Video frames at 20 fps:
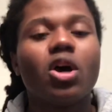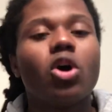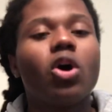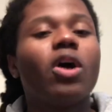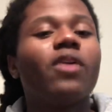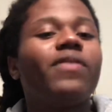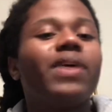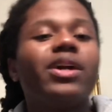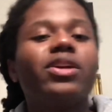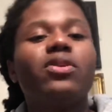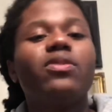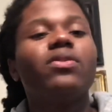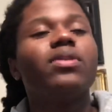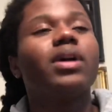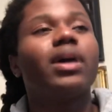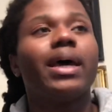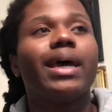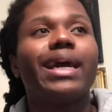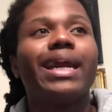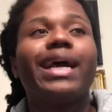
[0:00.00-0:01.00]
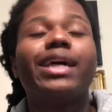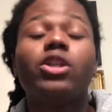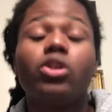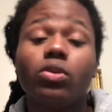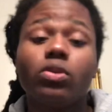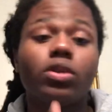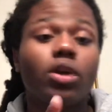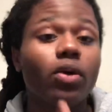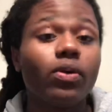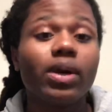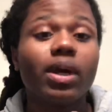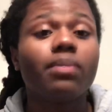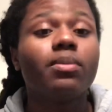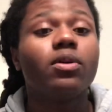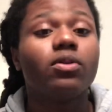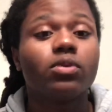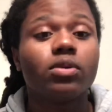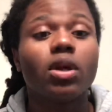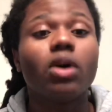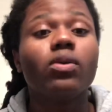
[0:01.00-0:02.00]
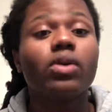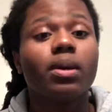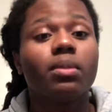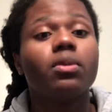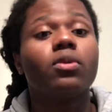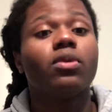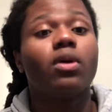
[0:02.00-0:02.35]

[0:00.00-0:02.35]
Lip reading: or if I do, and I do, don't get me